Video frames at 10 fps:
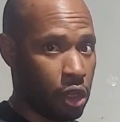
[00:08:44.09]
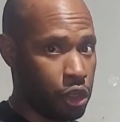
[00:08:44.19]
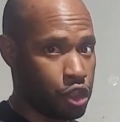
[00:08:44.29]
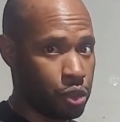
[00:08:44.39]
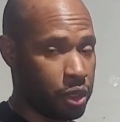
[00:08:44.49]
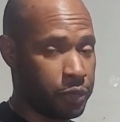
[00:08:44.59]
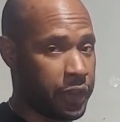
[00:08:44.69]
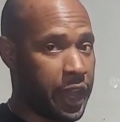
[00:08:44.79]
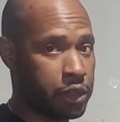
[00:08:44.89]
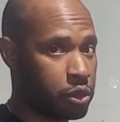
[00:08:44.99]
on shooting
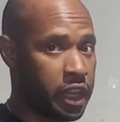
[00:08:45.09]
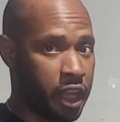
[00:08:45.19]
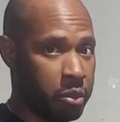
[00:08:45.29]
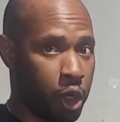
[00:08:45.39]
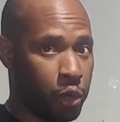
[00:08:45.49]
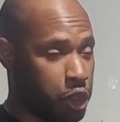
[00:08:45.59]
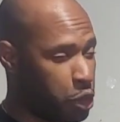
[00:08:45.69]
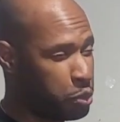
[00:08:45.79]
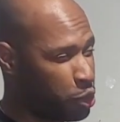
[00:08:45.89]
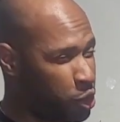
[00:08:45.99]
factory ammo and
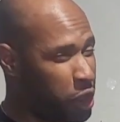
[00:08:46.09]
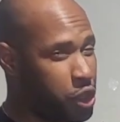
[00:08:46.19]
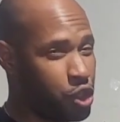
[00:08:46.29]
you're pretty